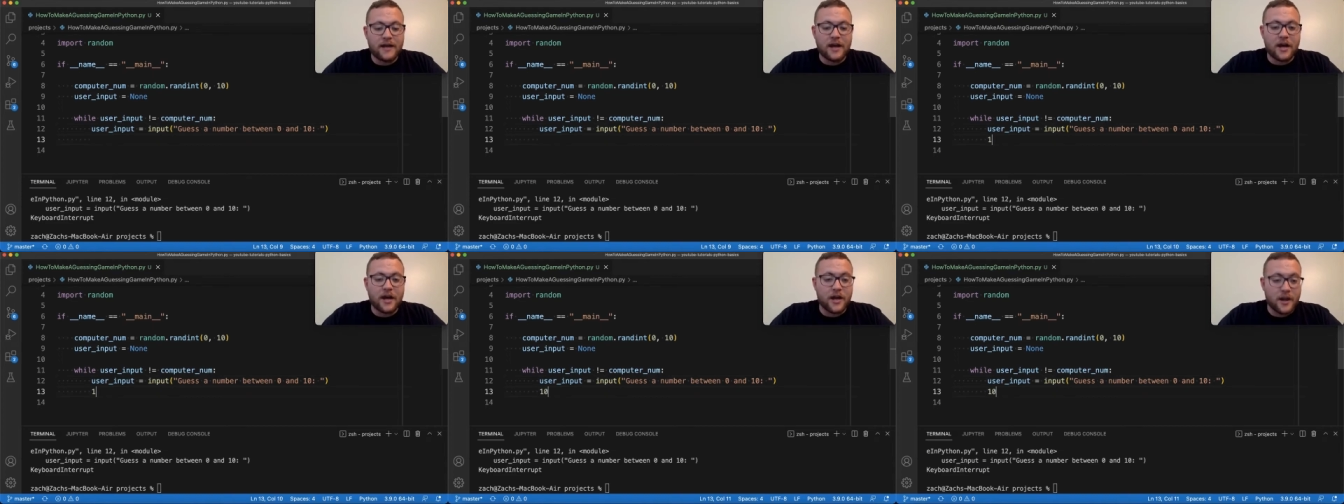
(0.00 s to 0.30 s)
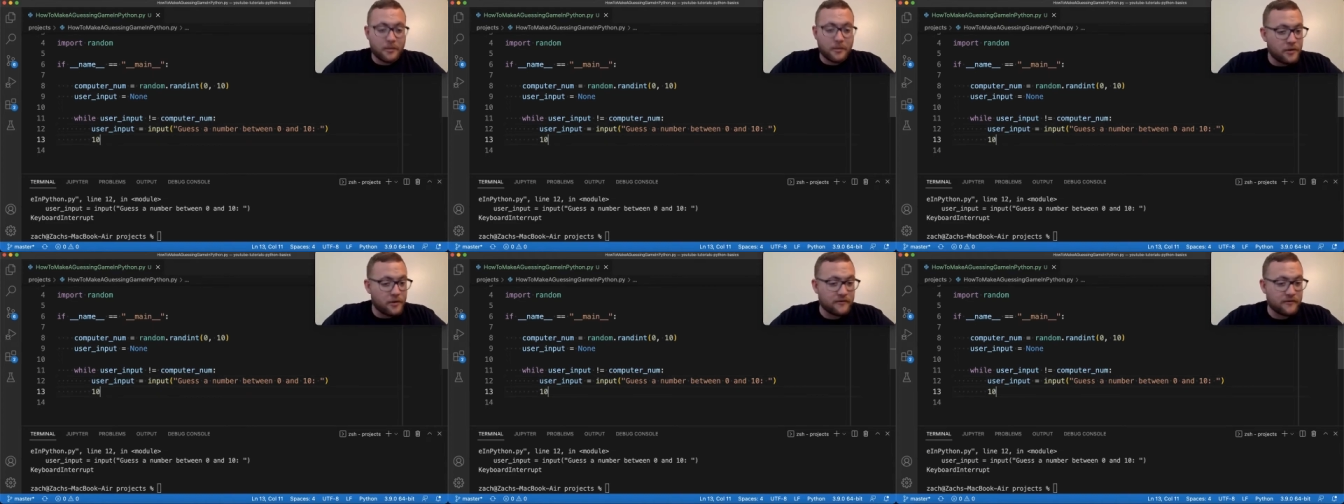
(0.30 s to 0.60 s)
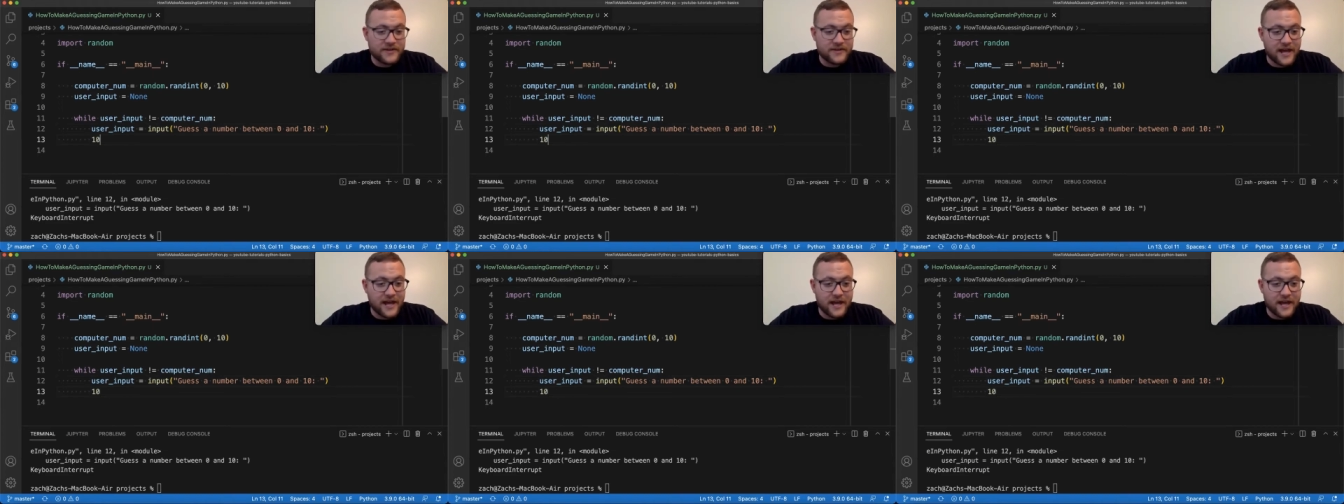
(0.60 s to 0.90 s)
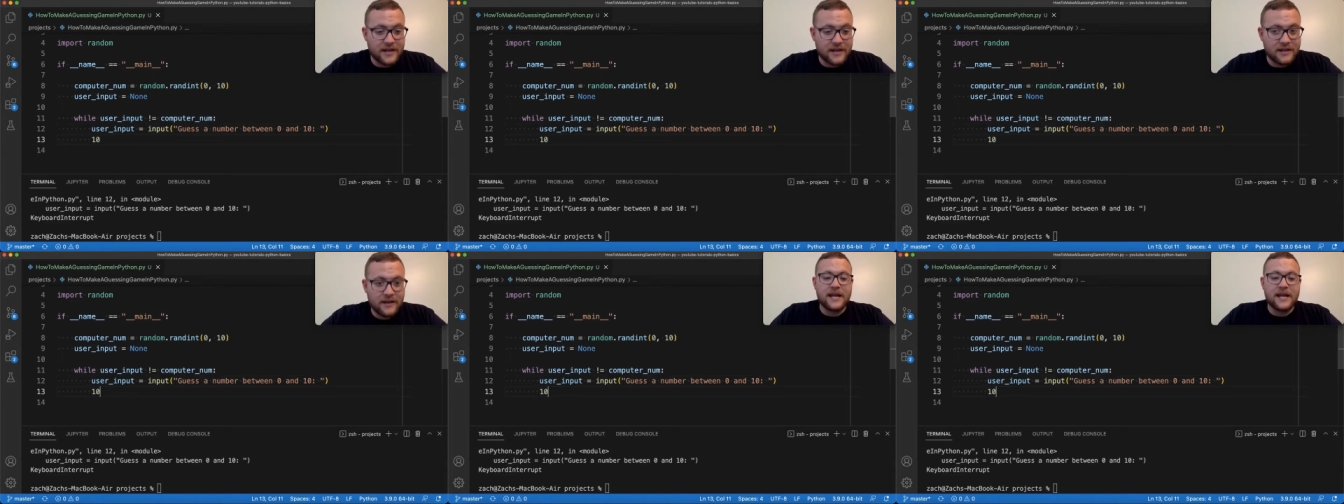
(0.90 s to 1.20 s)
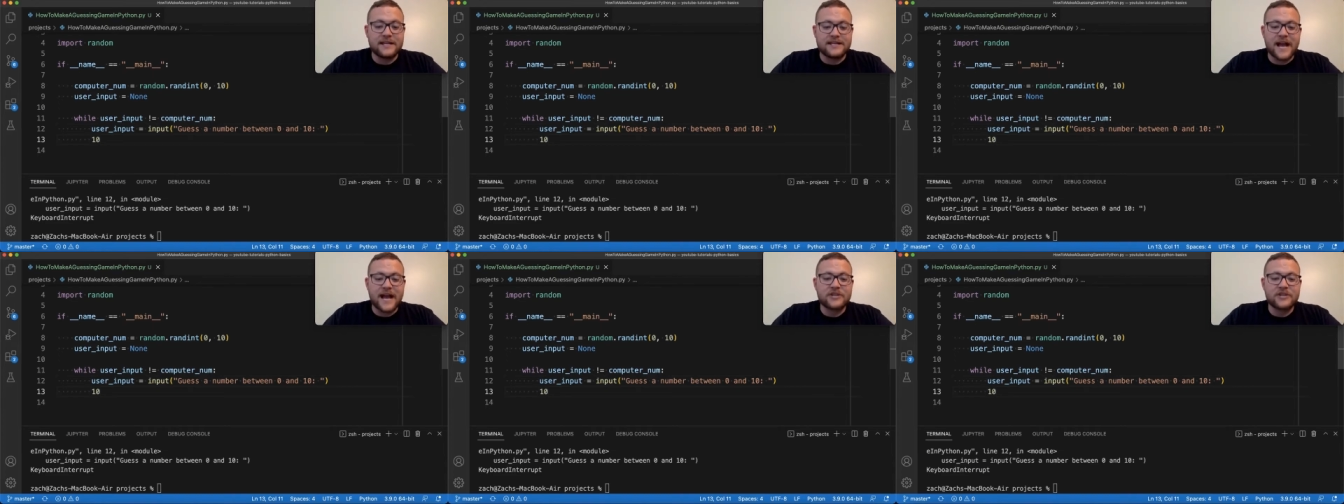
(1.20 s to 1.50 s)
a number of 10,
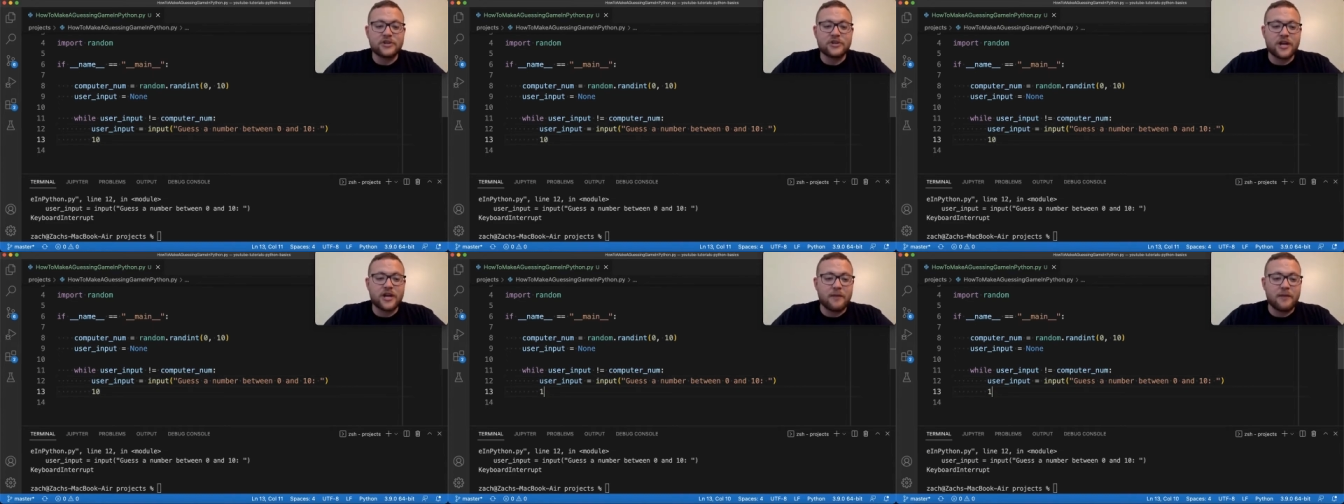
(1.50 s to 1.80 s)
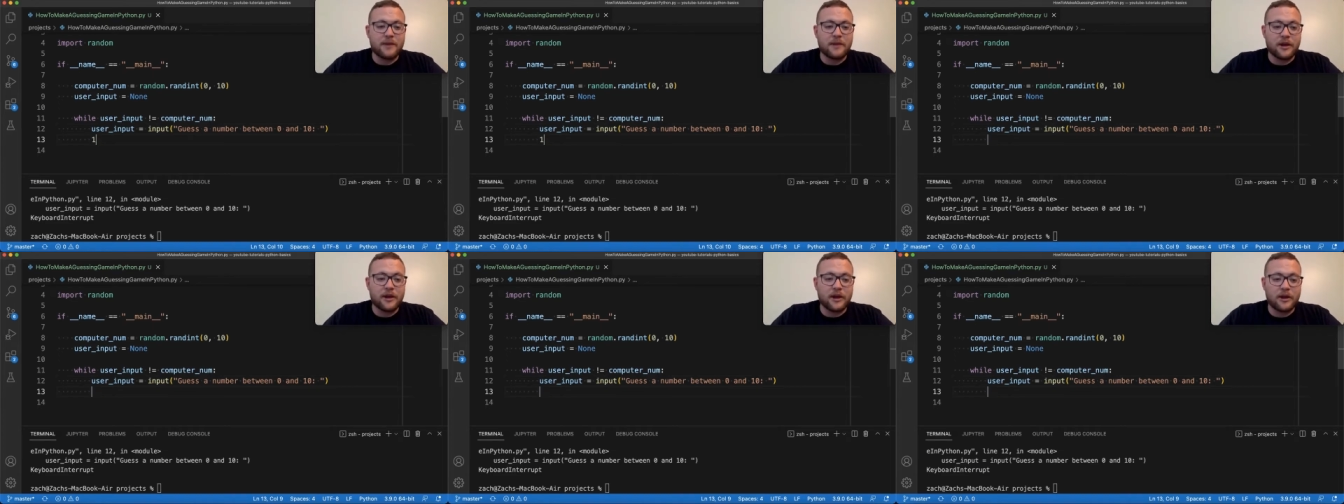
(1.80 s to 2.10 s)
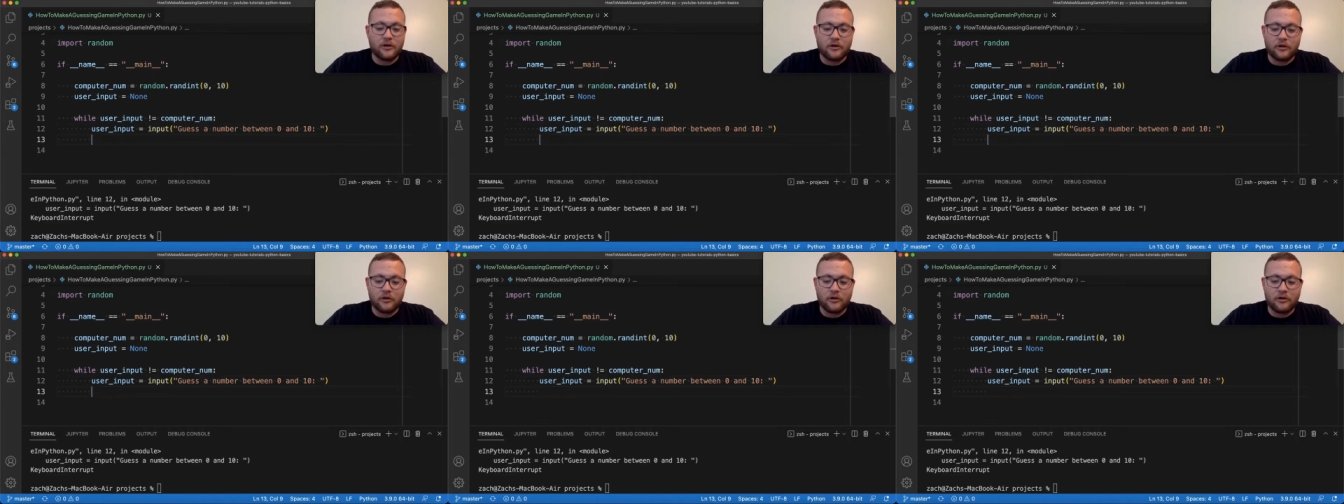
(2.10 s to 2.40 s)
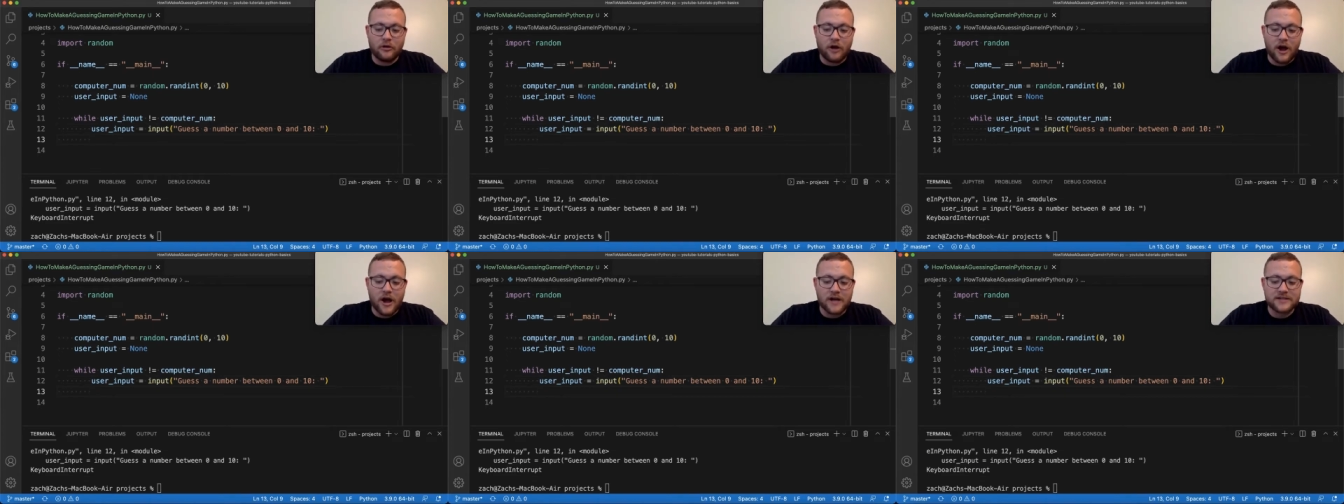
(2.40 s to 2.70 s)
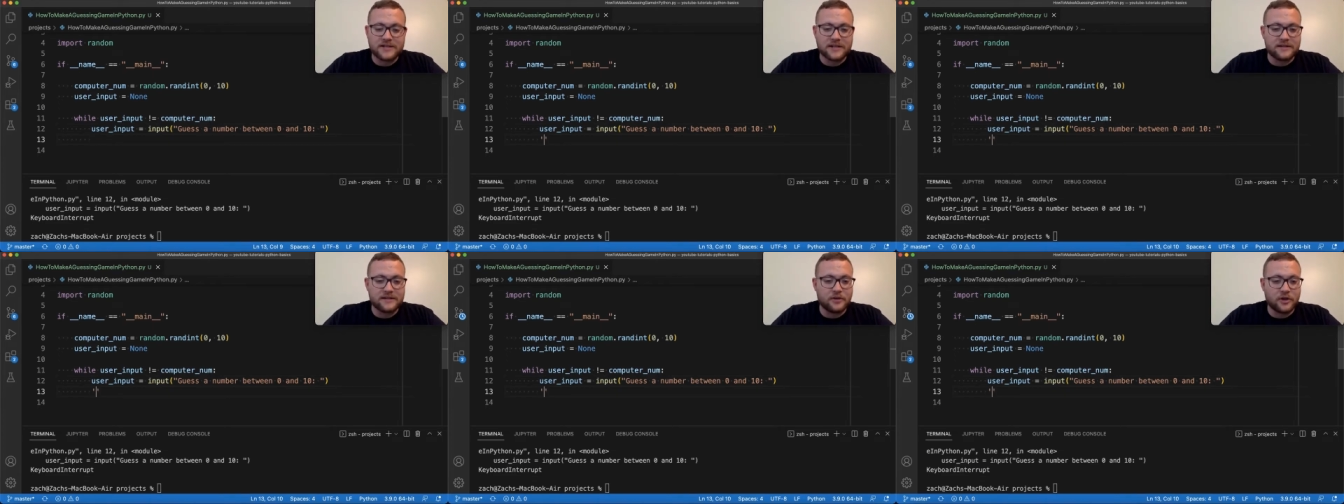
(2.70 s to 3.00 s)
it's actually coming
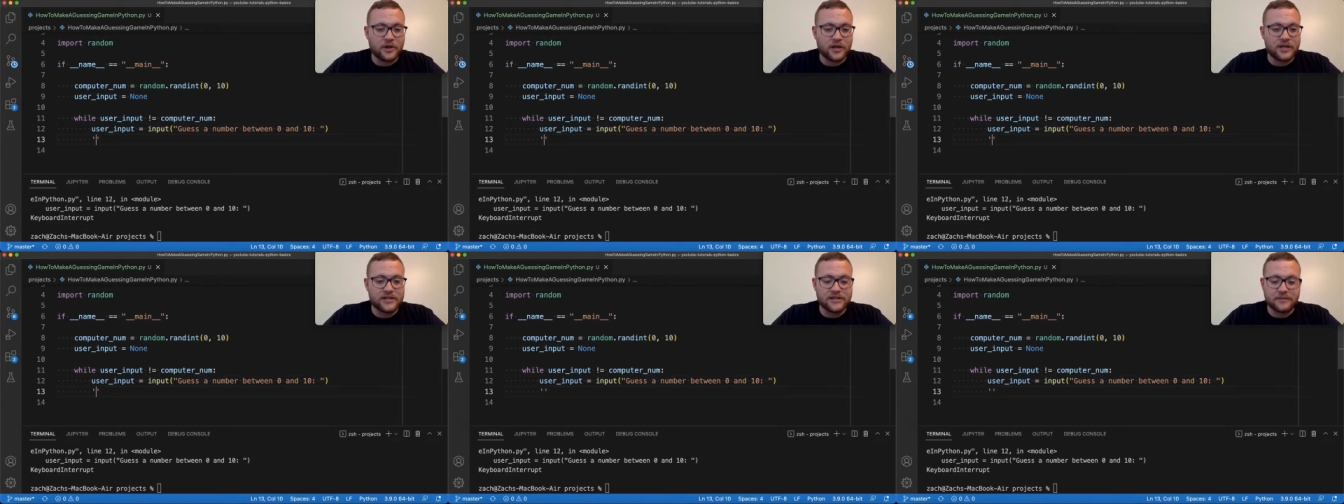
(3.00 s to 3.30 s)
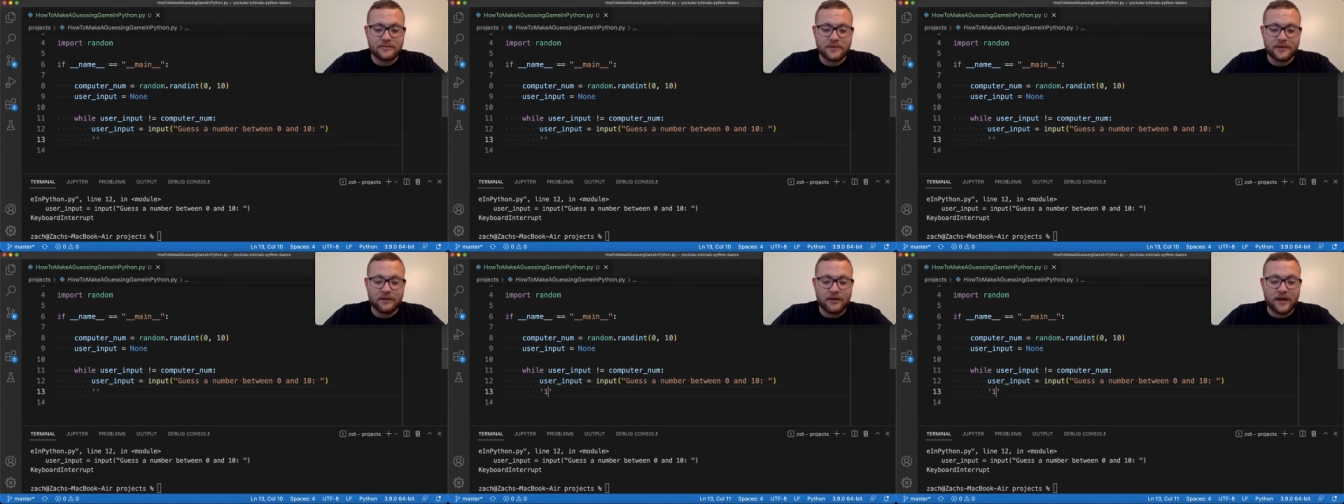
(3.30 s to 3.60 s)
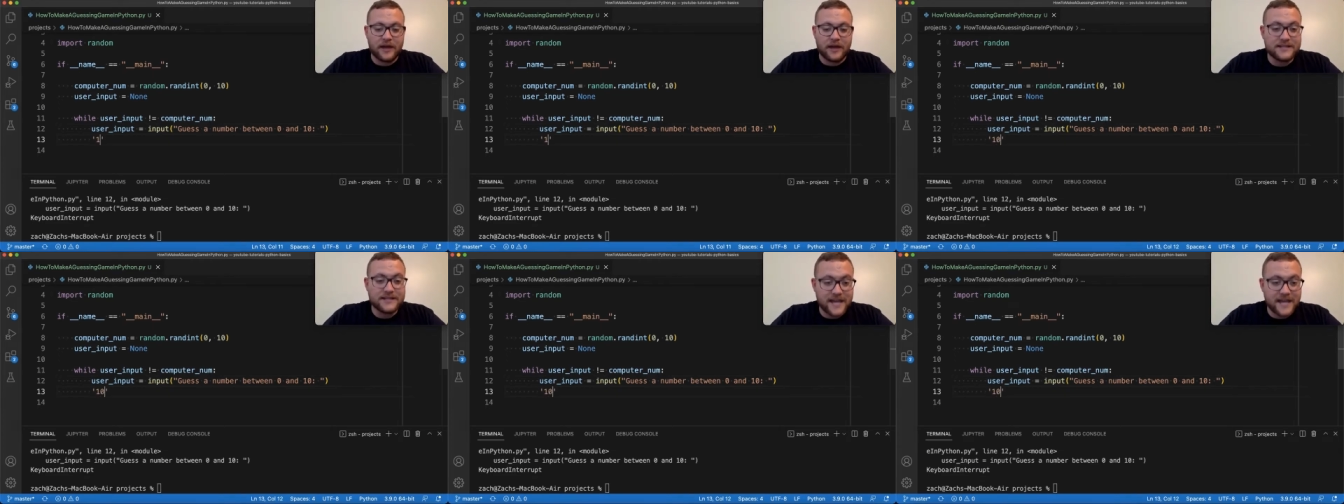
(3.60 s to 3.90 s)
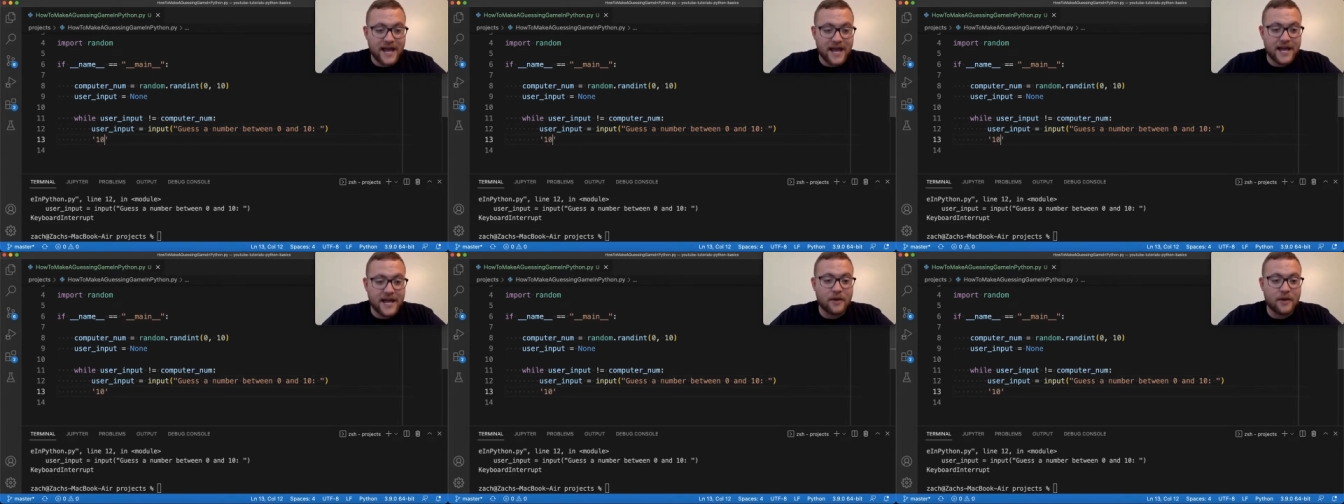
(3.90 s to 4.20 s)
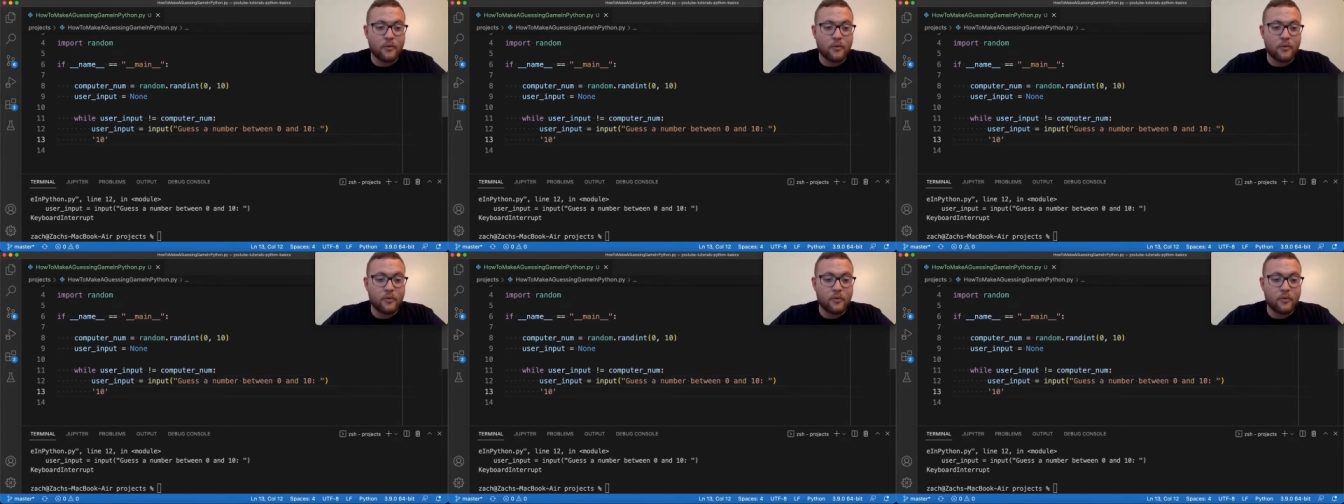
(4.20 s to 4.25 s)
across and looking something like 10,